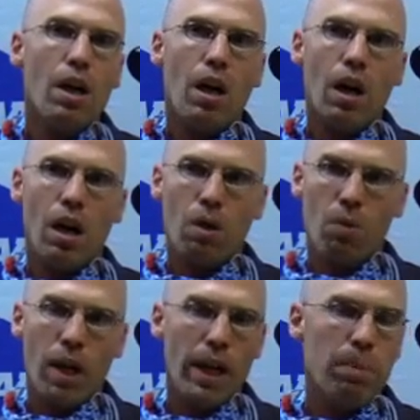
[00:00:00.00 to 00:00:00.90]

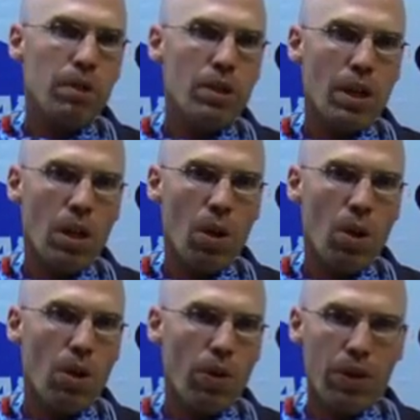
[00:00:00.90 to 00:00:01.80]
right up
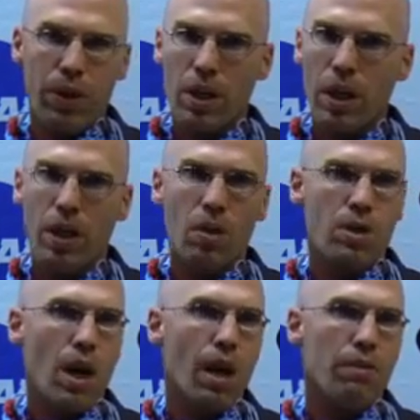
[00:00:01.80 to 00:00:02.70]
until the gun
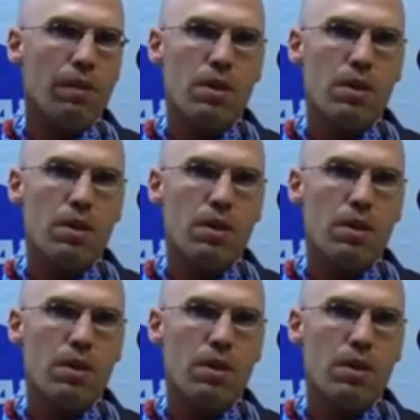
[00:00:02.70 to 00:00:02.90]
goes off.